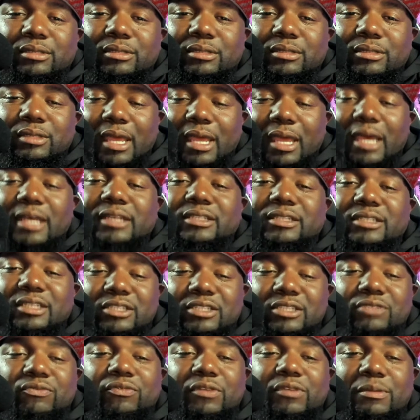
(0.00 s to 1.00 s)
Yes,
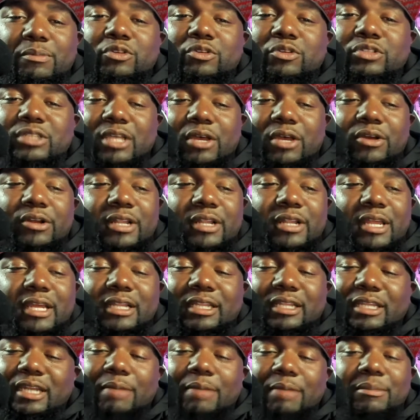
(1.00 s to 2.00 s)
it's females out here like
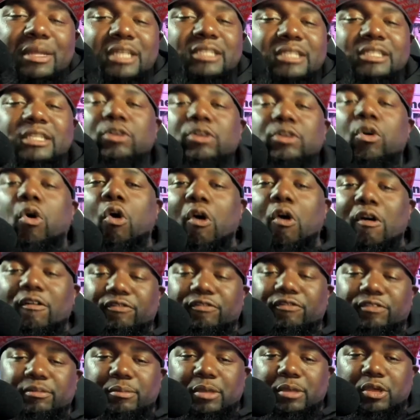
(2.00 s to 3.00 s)
that. And I'm not saying all
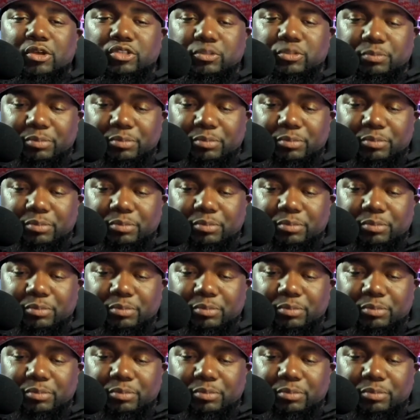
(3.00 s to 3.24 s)
females,